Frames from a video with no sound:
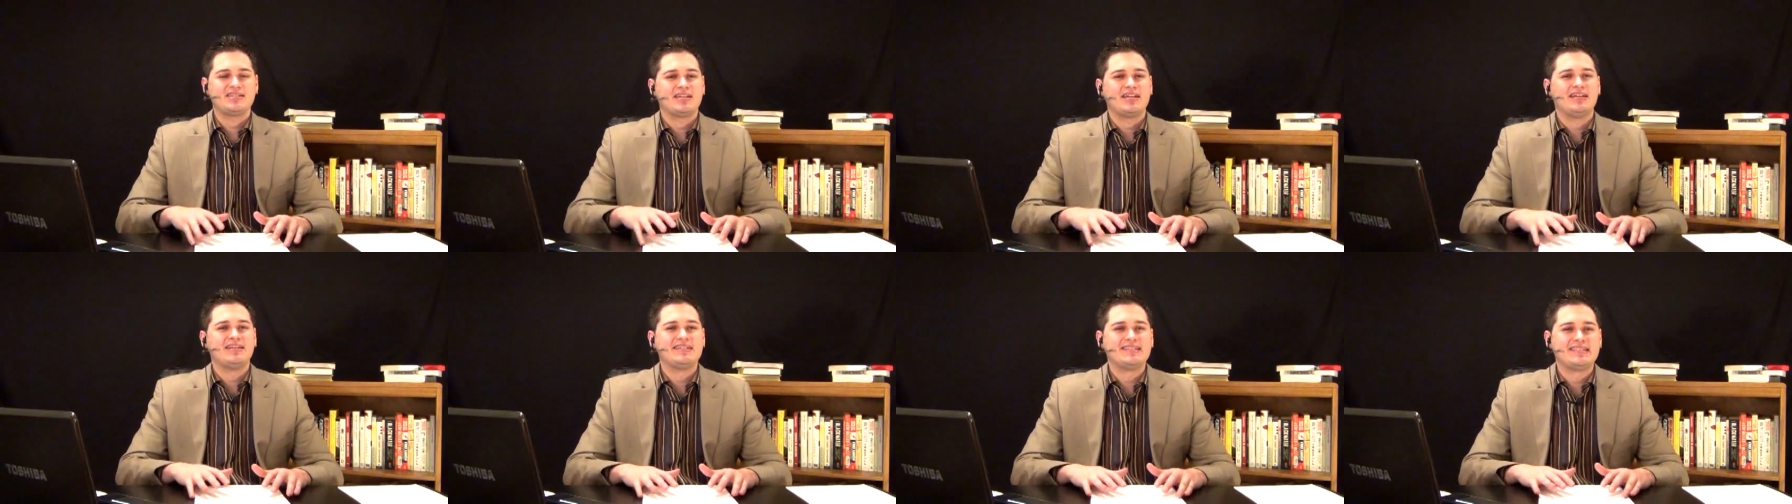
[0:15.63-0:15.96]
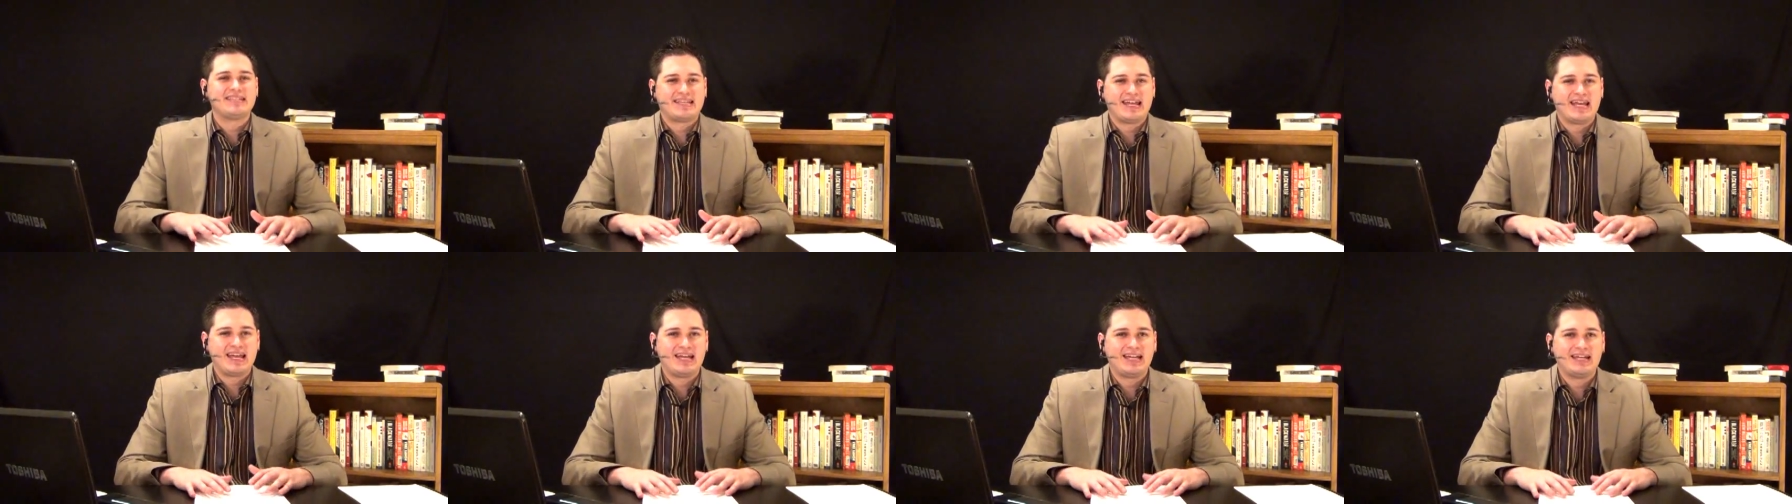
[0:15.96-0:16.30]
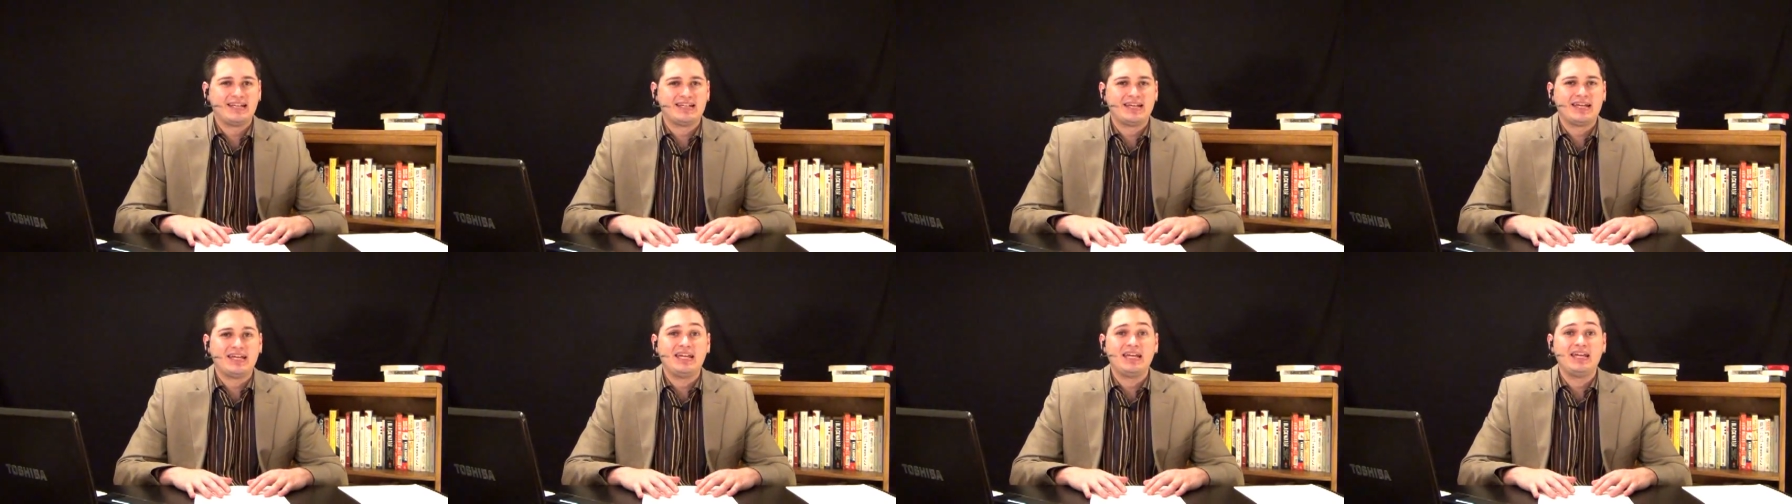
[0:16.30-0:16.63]

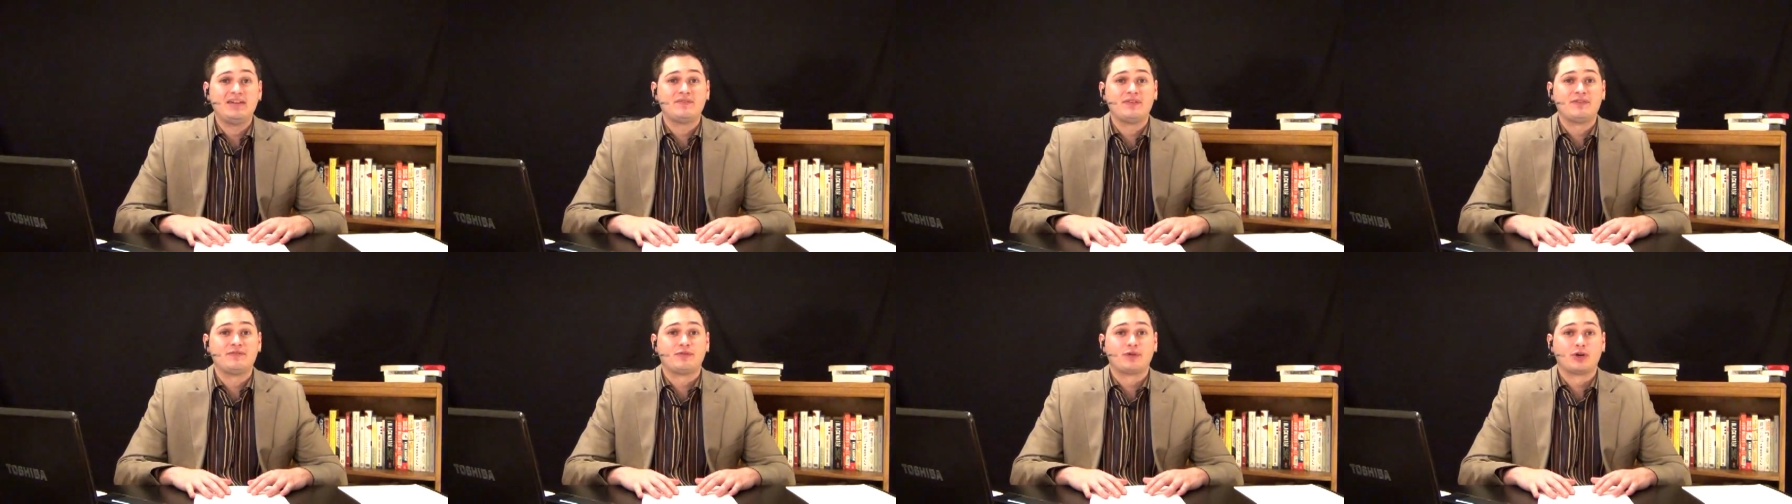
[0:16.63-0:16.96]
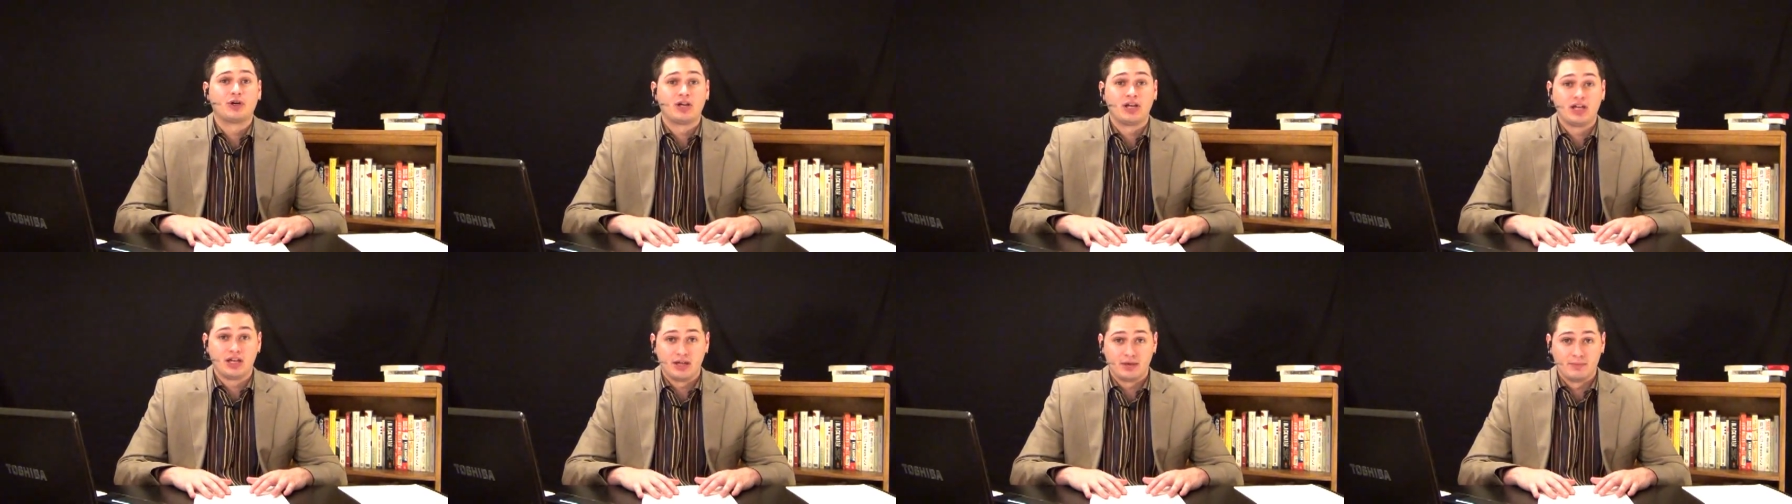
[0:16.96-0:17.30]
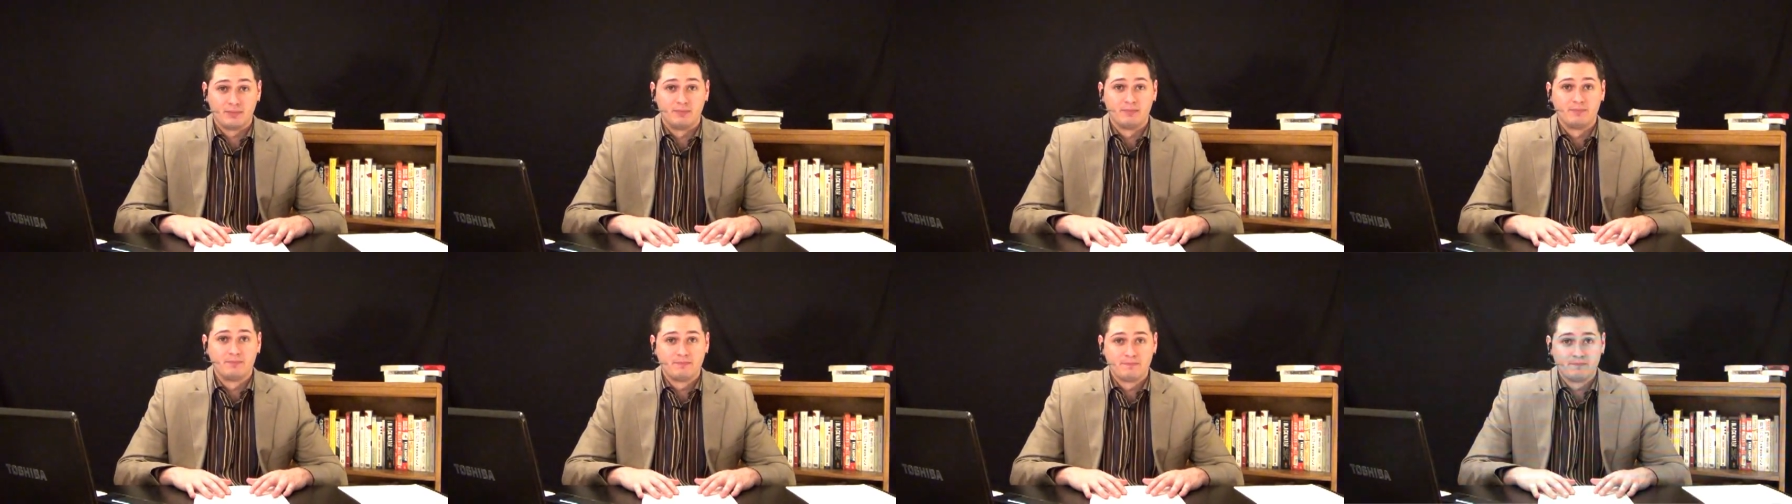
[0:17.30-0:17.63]
insane even for him.